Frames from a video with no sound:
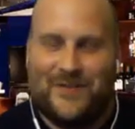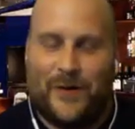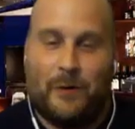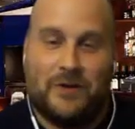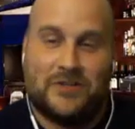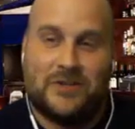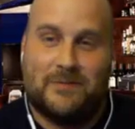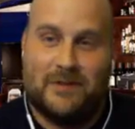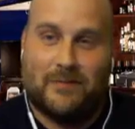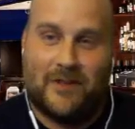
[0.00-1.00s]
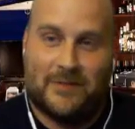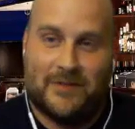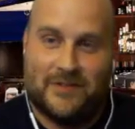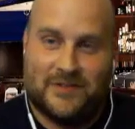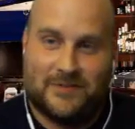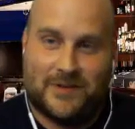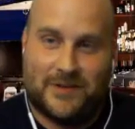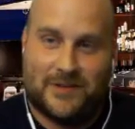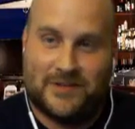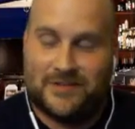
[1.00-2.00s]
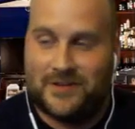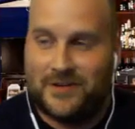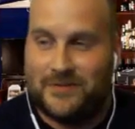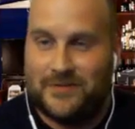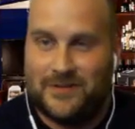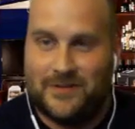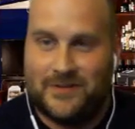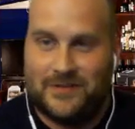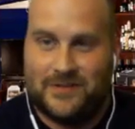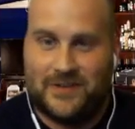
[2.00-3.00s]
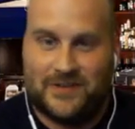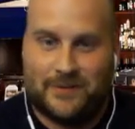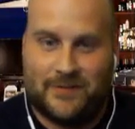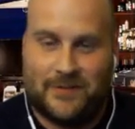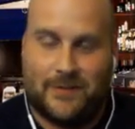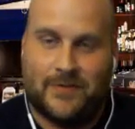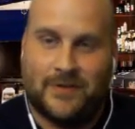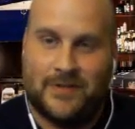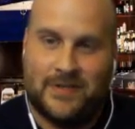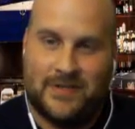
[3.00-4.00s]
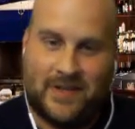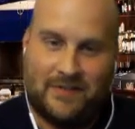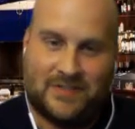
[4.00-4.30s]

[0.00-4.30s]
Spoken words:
well, we should be blaming the Swedish, so no one ever talks about them. Have